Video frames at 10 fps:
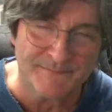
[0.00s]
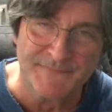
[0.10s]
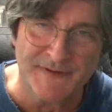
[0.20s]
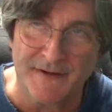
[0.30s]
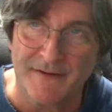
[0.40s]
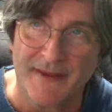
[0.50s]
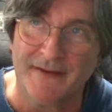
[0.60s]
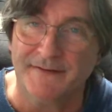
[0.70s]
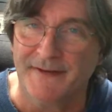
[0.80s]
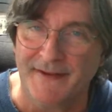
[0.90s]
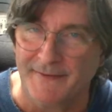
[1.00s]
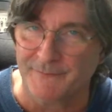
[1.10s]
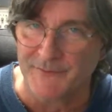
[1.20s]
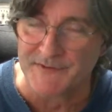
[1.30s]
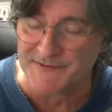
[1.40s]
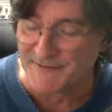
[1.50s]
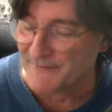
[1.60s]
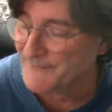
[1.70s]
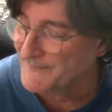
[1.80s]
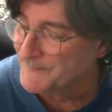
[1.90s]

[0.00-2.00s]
in hand with this stuff.